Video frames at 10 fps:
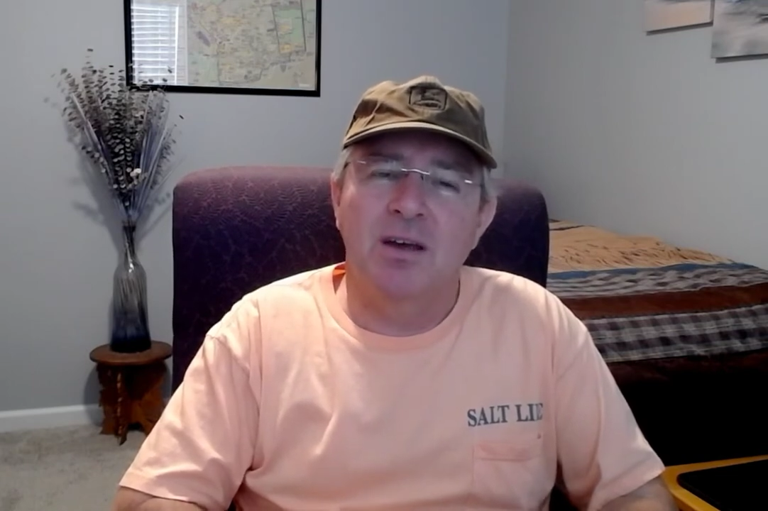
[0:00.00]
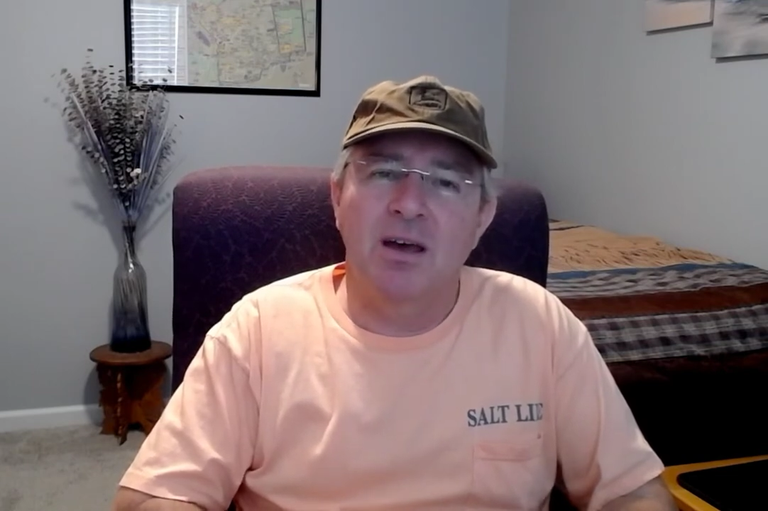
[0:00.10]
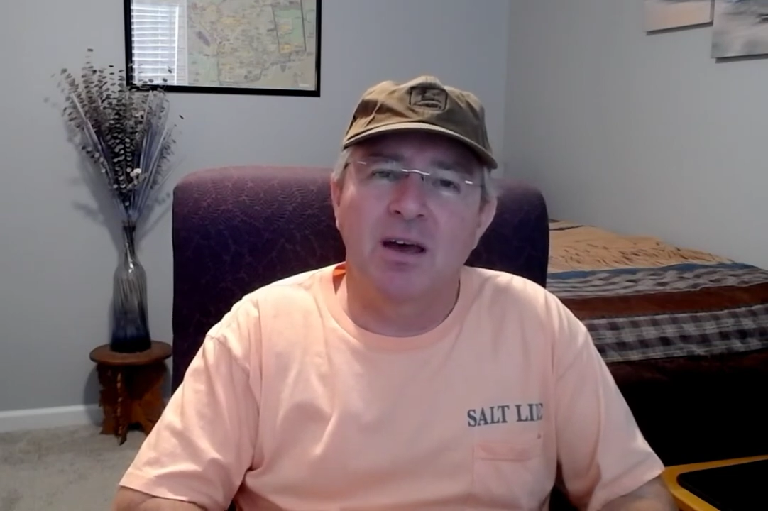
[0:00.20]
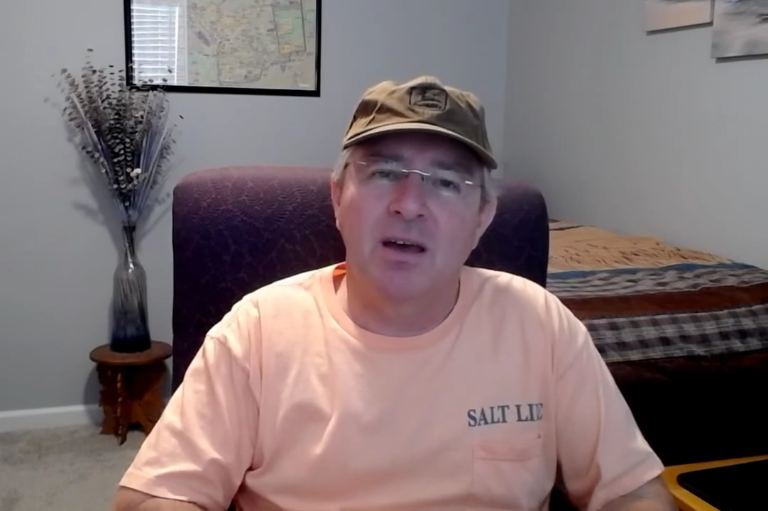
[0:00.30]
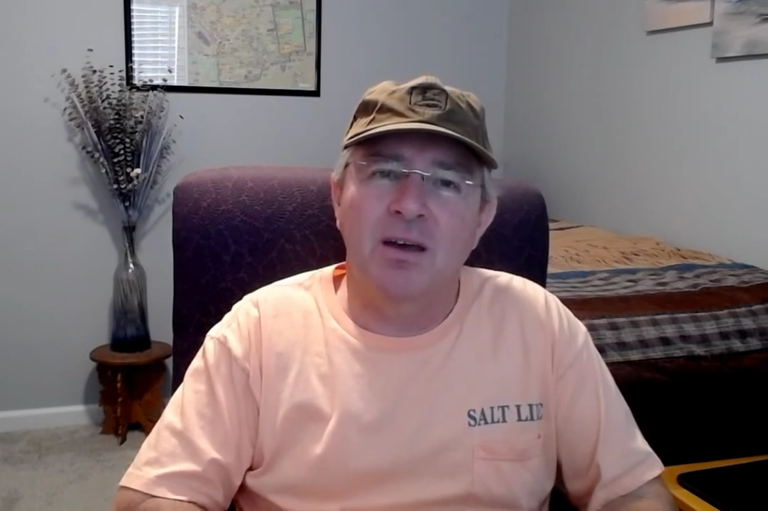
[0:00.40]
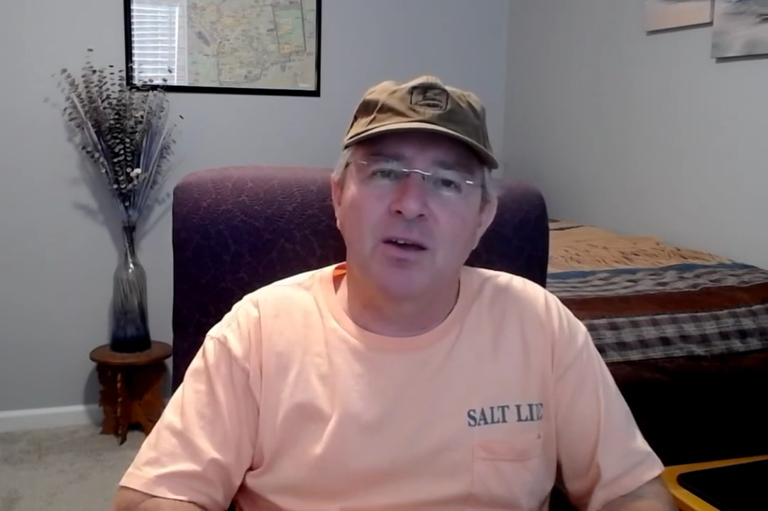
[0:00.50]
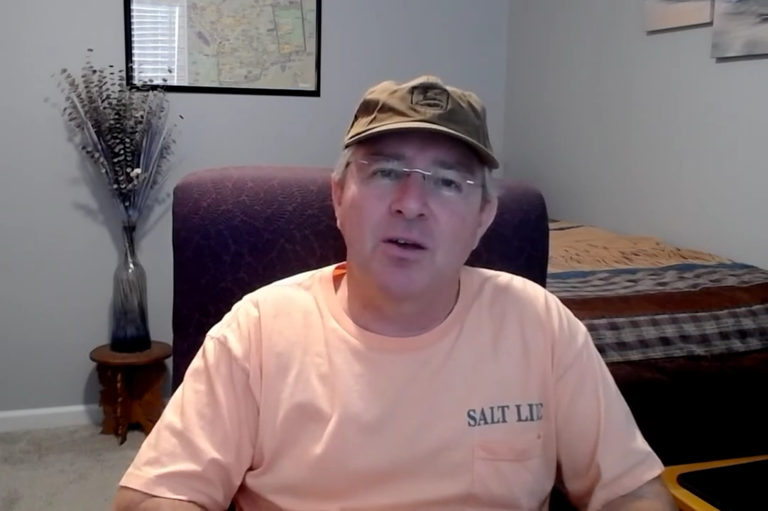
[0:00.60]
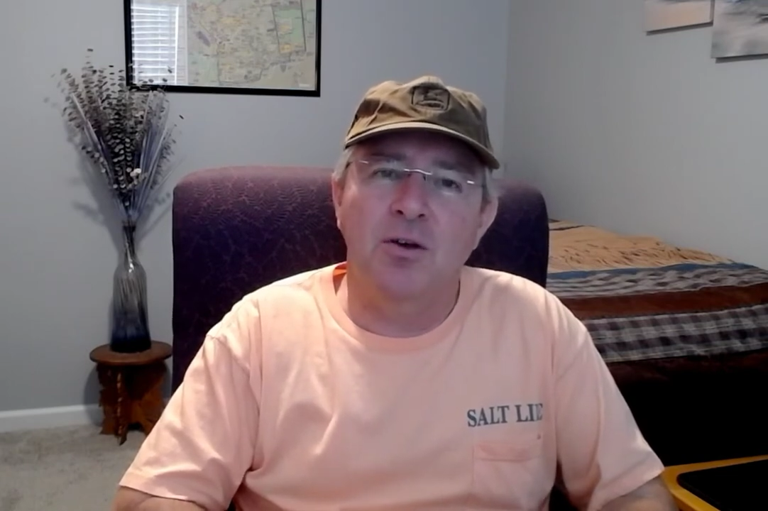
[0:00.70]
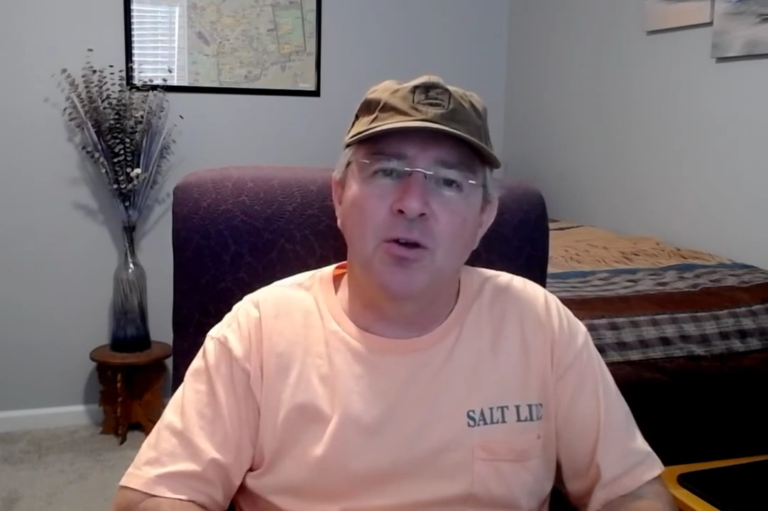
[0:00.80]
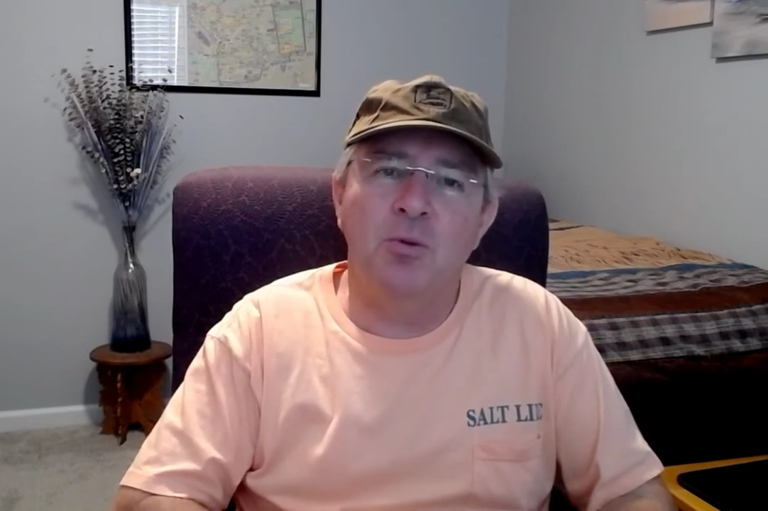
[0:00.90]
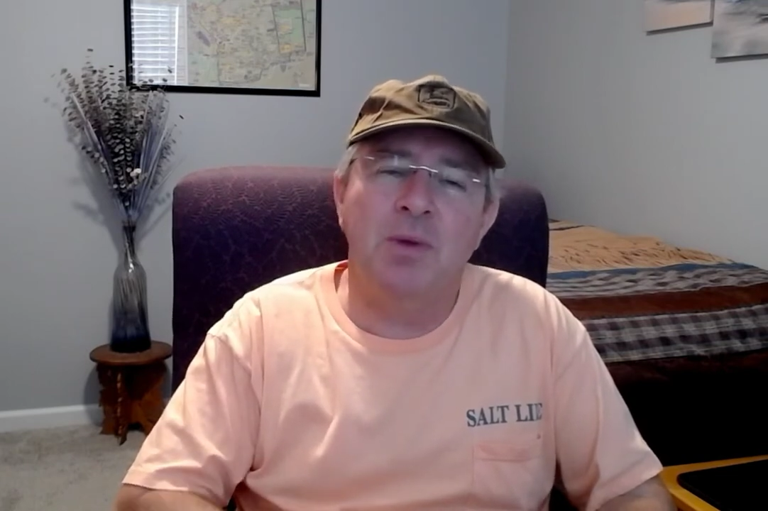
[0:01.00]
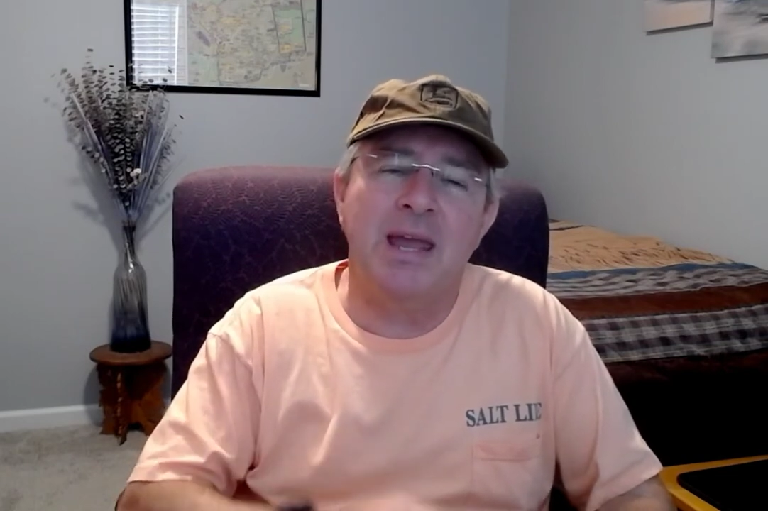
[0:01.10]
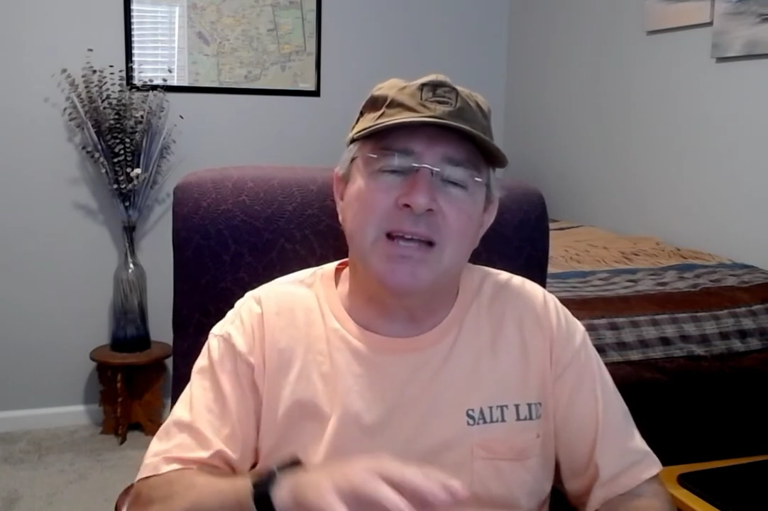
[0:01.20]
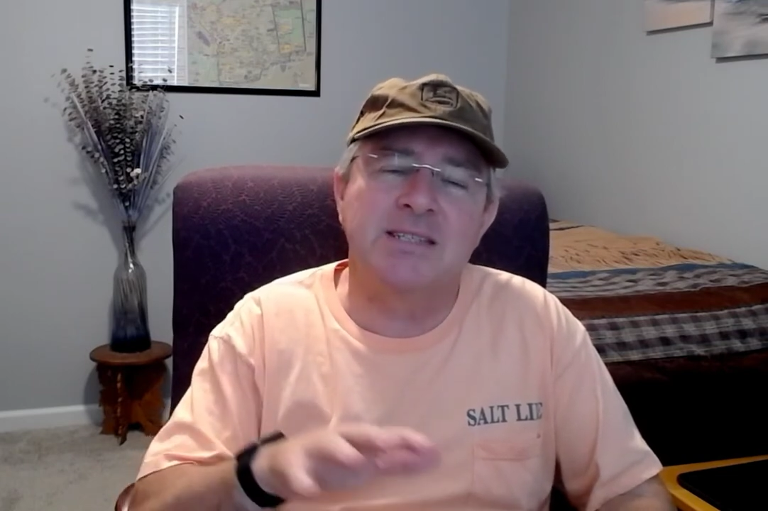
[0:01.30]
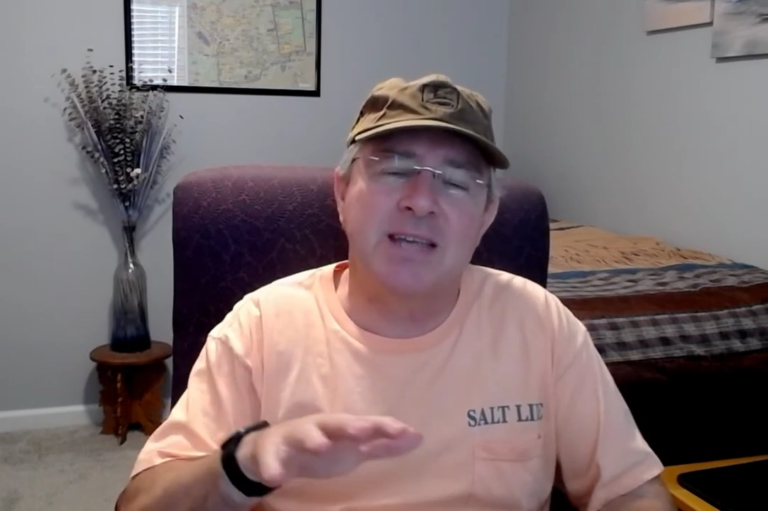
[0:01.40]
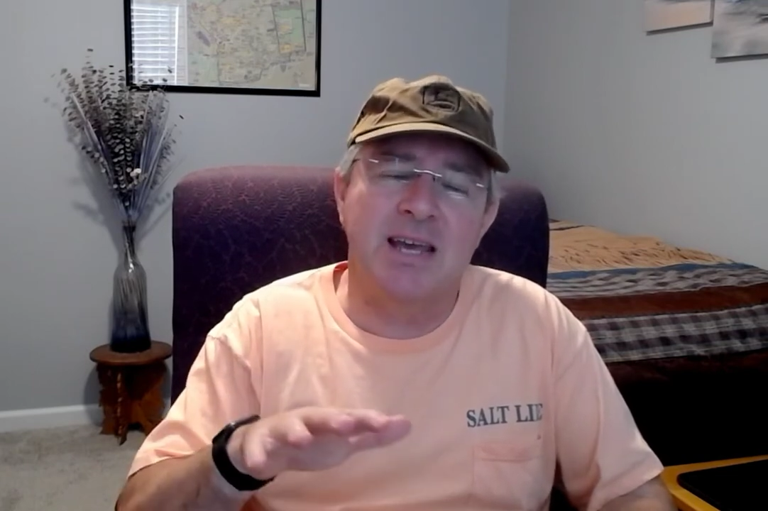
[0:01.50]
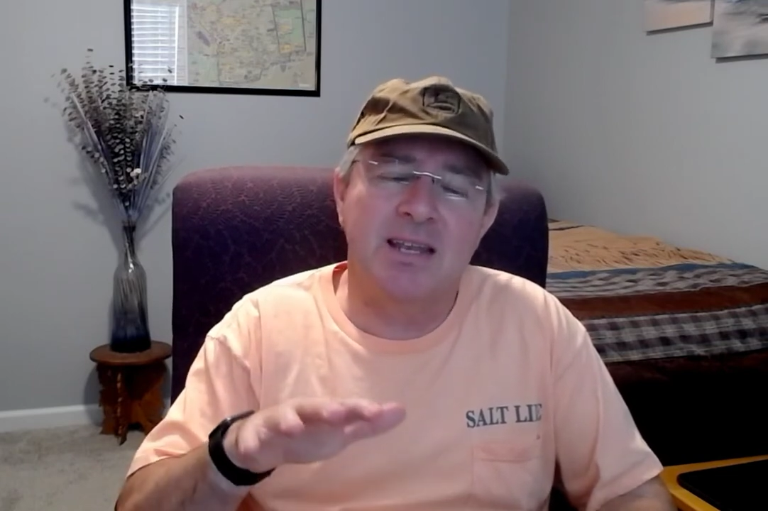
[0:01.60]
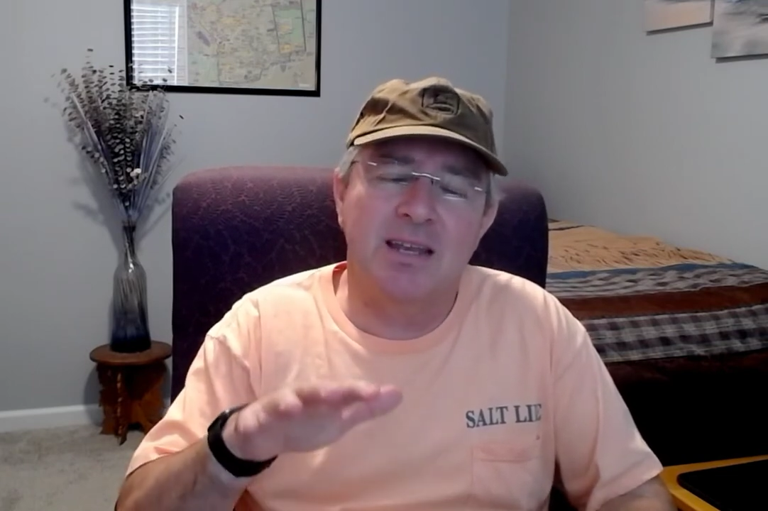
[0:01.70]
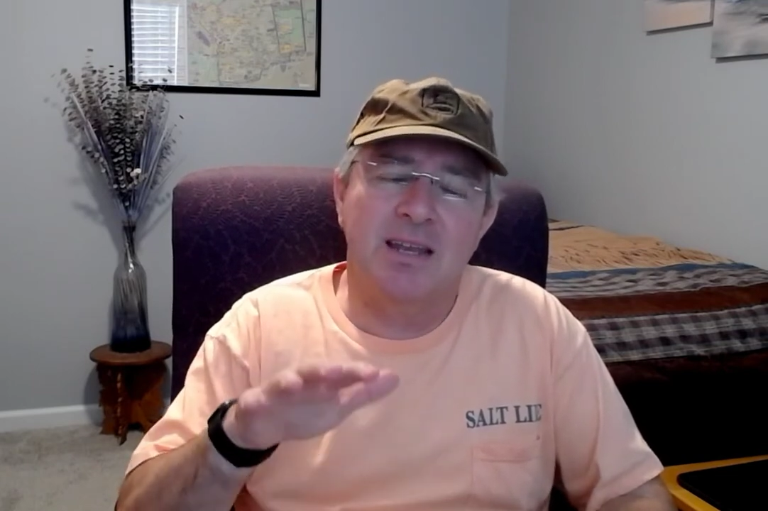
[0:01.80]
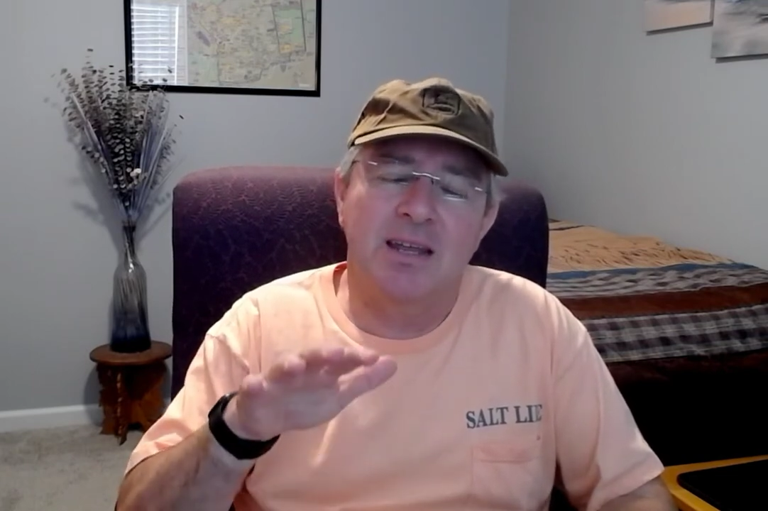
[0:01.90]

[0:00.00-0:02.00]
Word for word: uh, whom he had said